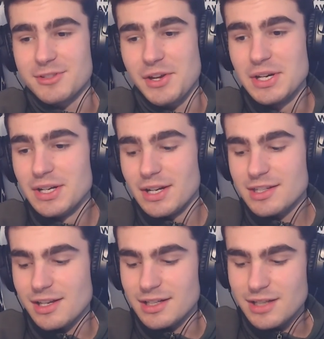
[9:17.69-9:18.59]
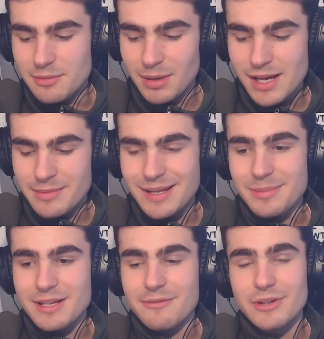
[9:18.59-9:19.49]
So I certainly don't blame
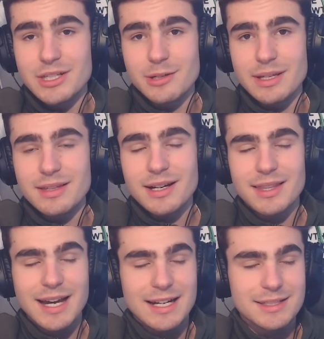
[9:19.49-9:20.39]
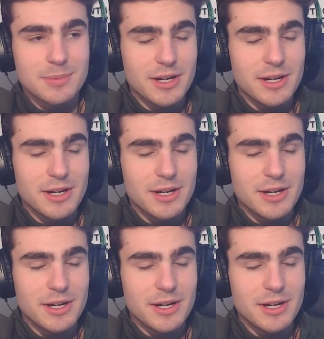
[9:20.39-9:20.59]
anybody for doing that.